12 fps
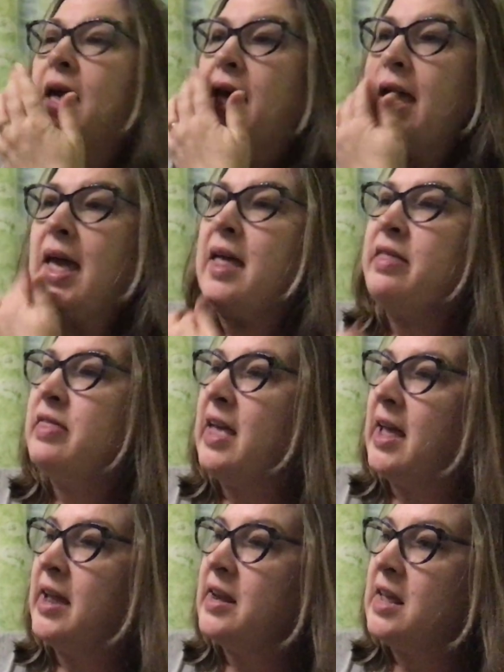And
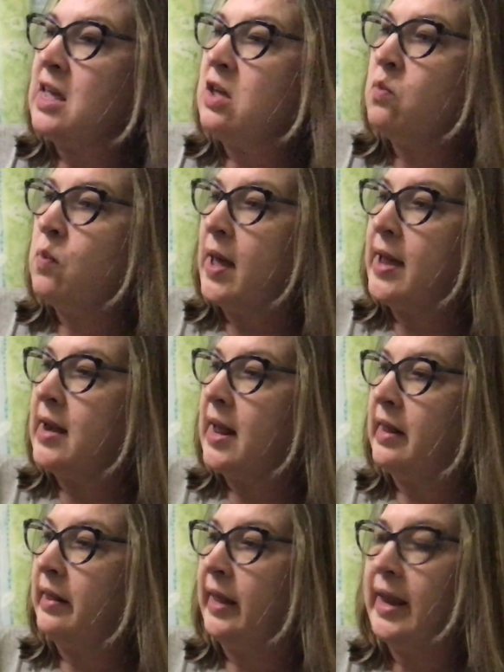then he went
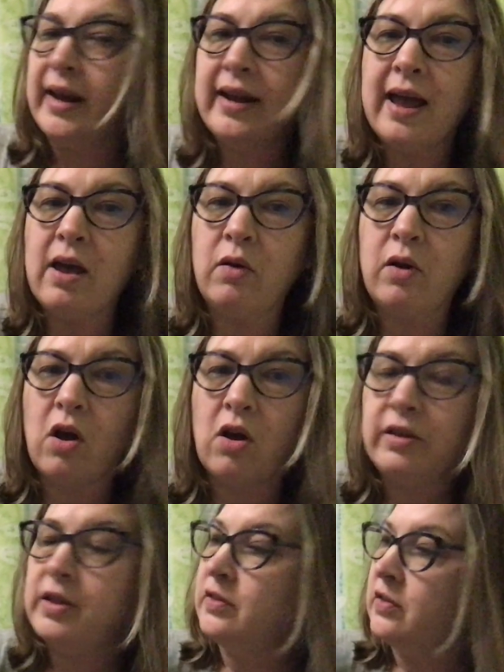and lay down
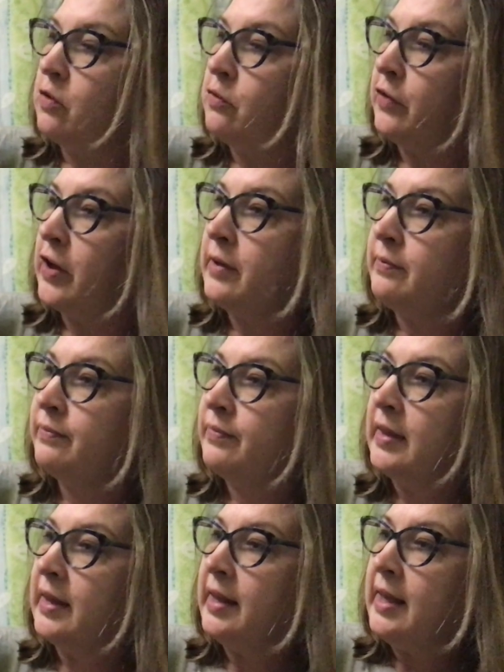on the sofa.
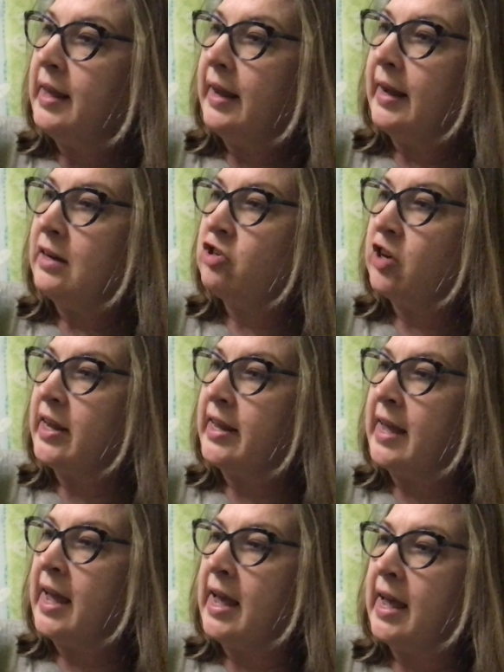A
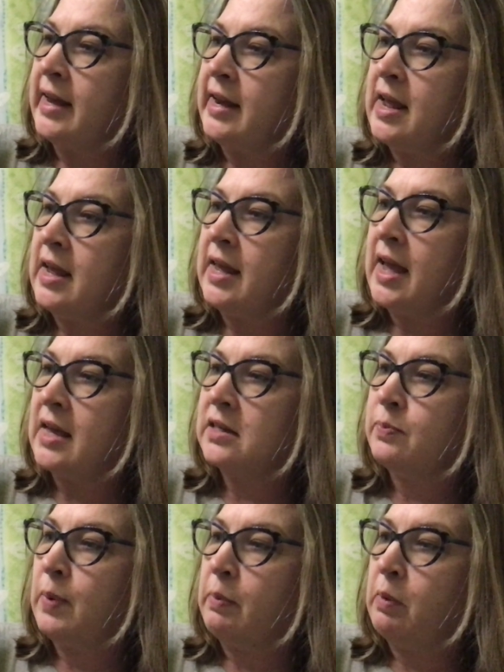gigantic gas
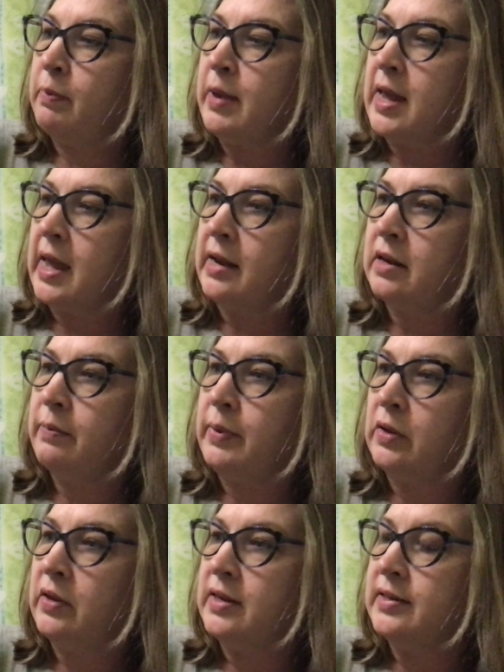bubble began to
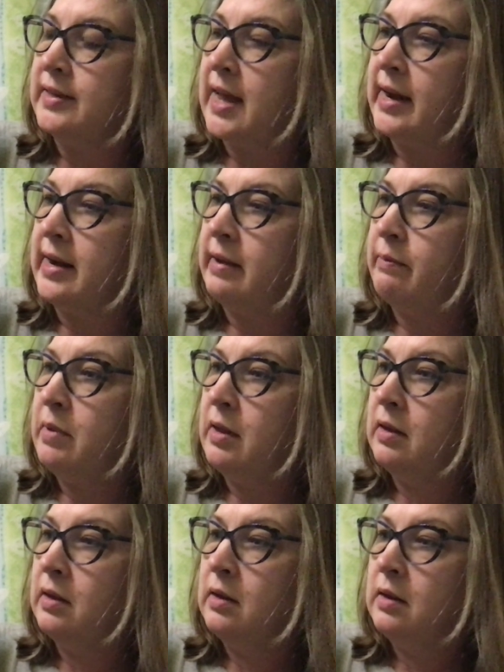build inside him.
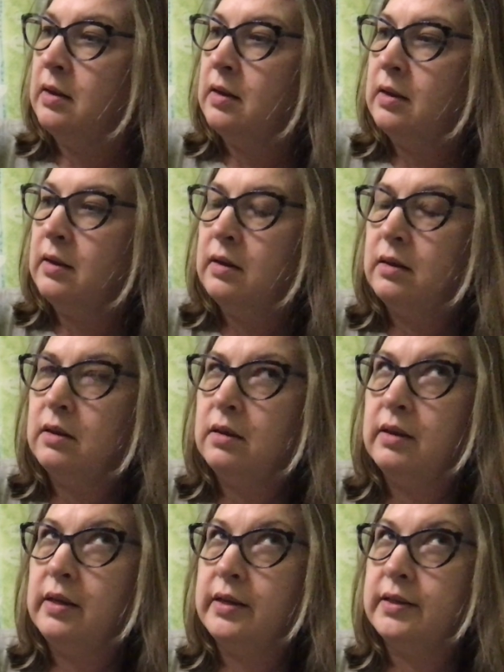
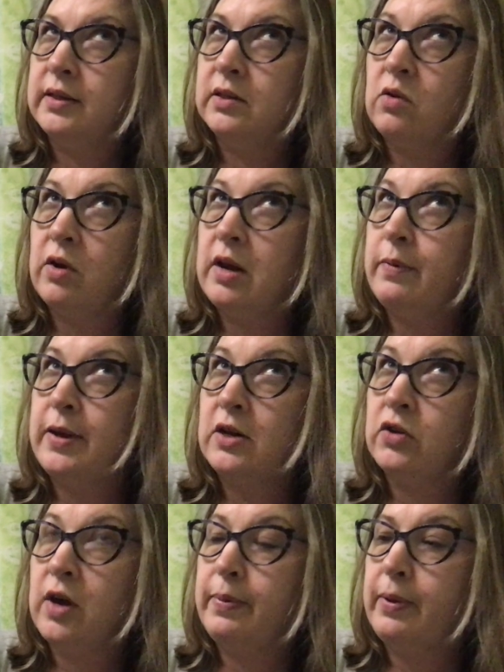This is going to be
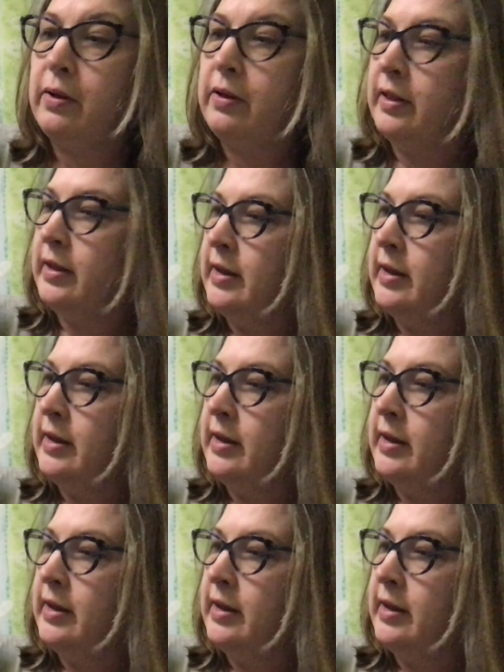trouble,